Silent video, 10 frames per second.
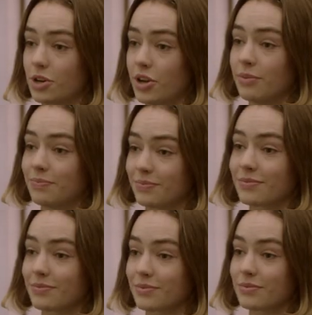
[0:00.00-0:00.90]
I am?
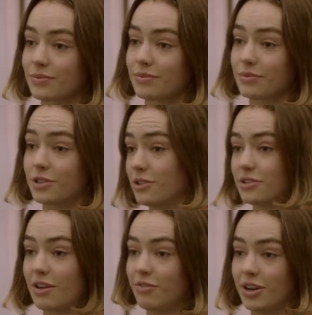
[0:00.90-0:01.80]
Does this
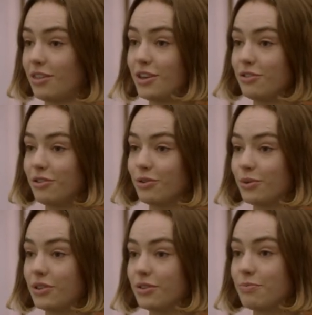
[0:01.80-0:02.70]
have anything to do
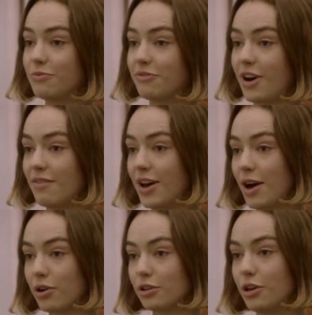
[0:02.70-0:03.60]
with the
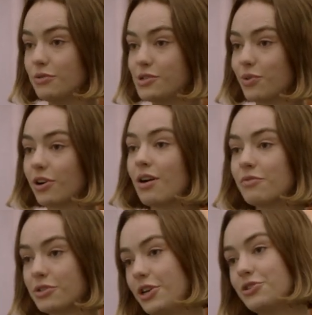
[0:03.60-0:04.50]
five-hour closed-door
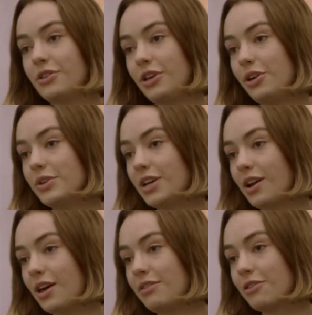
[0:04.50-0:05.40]
conversation that you and Dad
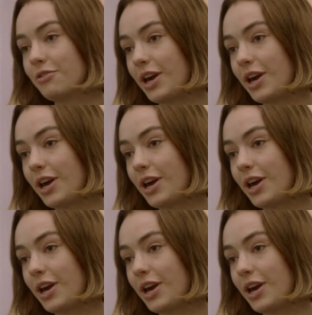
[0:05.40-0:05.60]
had the other